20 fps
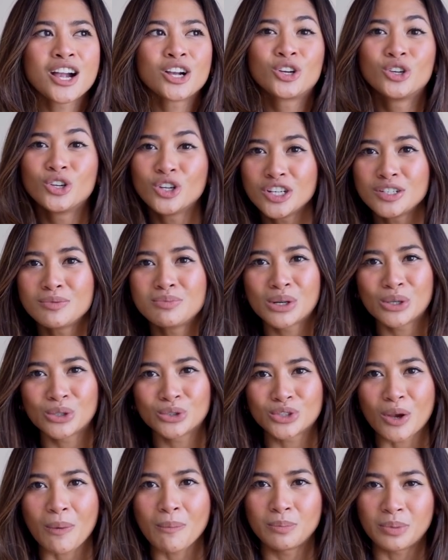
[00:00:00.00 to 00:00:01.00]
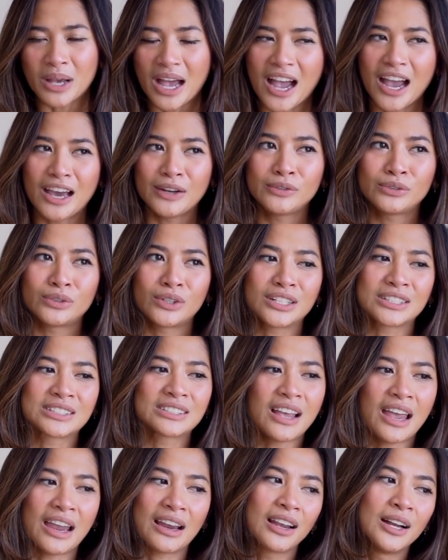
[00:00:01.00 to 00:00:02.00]
good, but also bad for us,
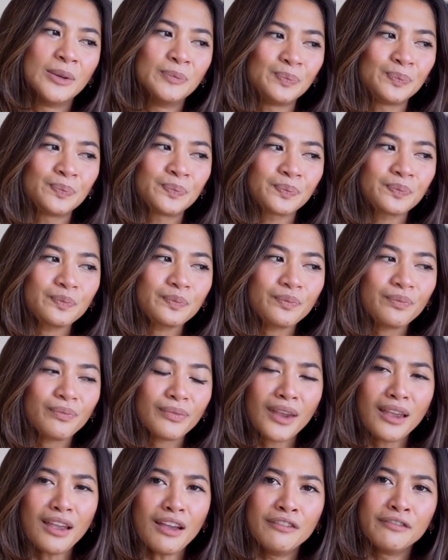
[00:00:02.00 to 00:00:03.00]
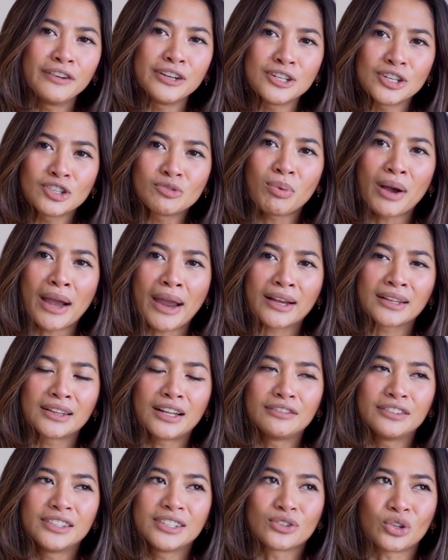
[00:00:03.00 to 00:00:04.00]
like vintage bag
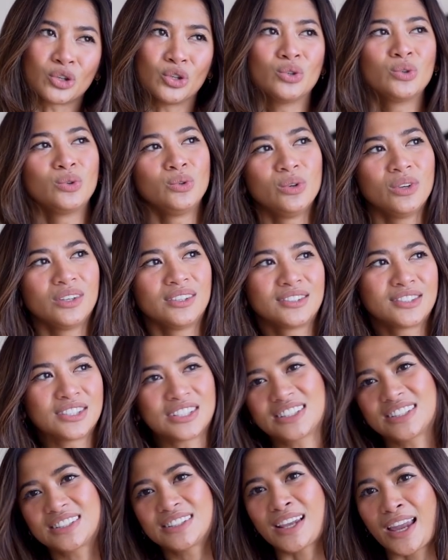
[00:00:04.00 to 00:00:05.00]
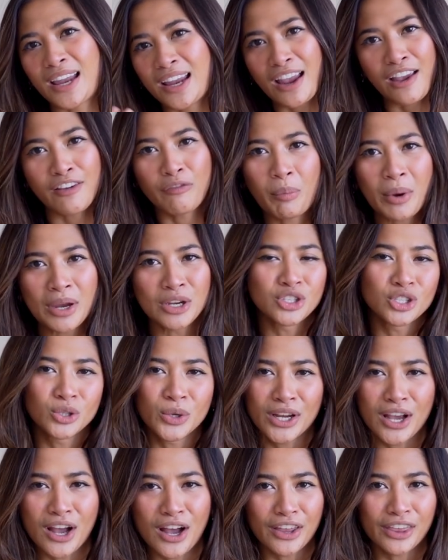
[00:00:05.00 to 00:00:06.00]
lovers who just like have been
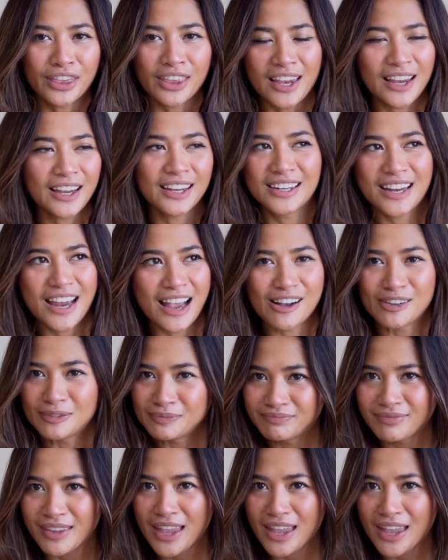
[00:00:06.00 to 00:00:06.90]
doing our thing, and now